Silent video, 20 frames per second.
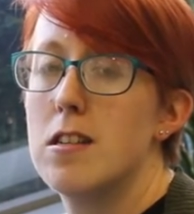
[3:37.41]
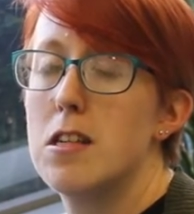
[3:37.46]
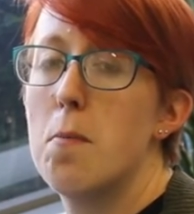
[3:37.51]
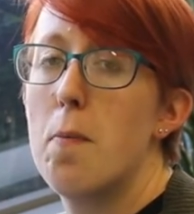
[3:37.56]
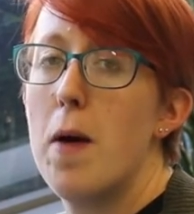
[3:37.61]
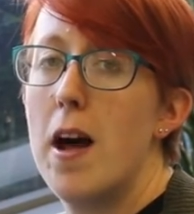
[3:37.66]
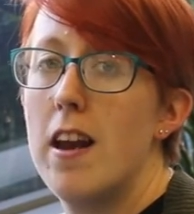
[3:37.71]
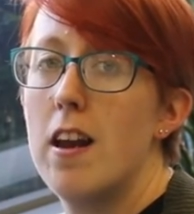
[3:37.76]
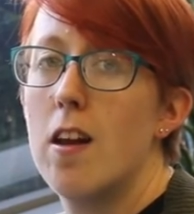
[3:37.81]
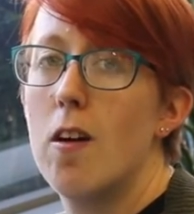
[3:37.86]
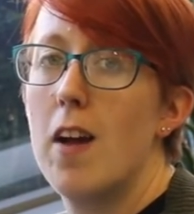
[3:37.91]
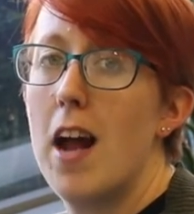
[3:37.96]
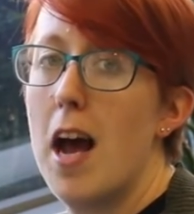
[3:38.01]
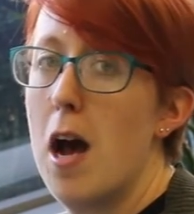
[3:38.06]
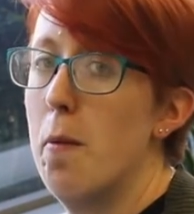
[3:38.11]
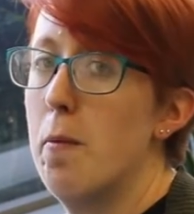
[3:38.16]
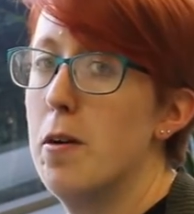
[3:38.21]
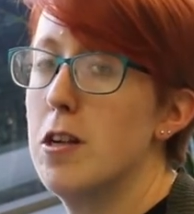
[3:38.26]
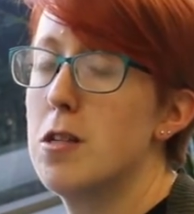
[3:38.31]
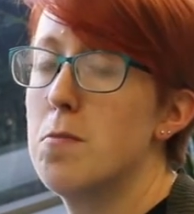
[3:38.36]
depending on
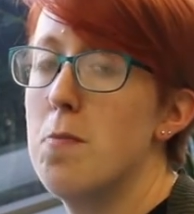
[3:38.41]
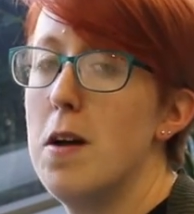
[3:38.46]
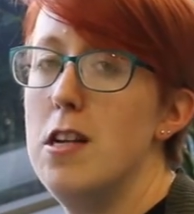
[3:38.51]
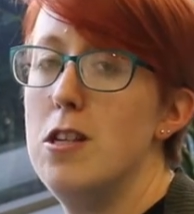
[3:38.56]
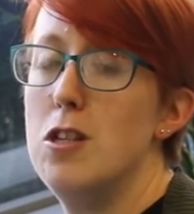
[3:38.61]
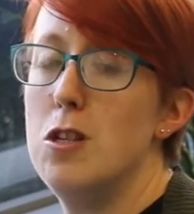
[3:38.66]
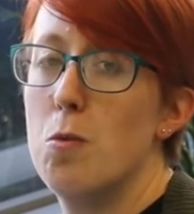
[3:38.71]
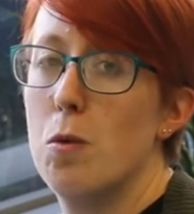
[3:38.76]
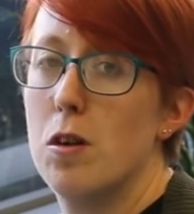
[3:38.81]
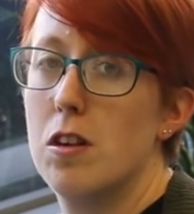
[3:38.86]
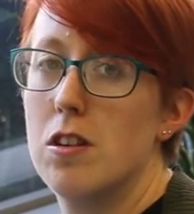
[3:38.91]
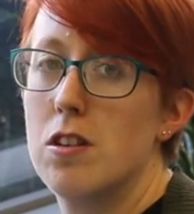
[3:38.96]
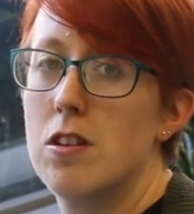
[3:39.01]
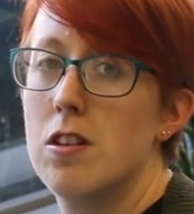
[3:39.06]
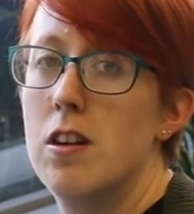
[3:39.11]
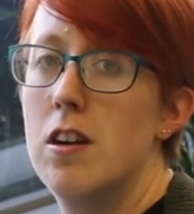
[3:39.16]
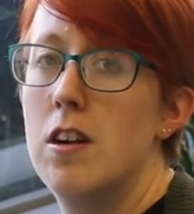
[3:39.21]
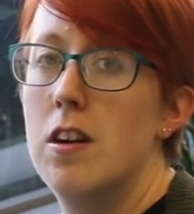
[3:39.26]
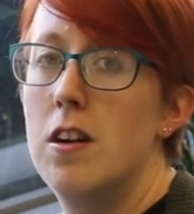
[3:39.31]
how much space you want.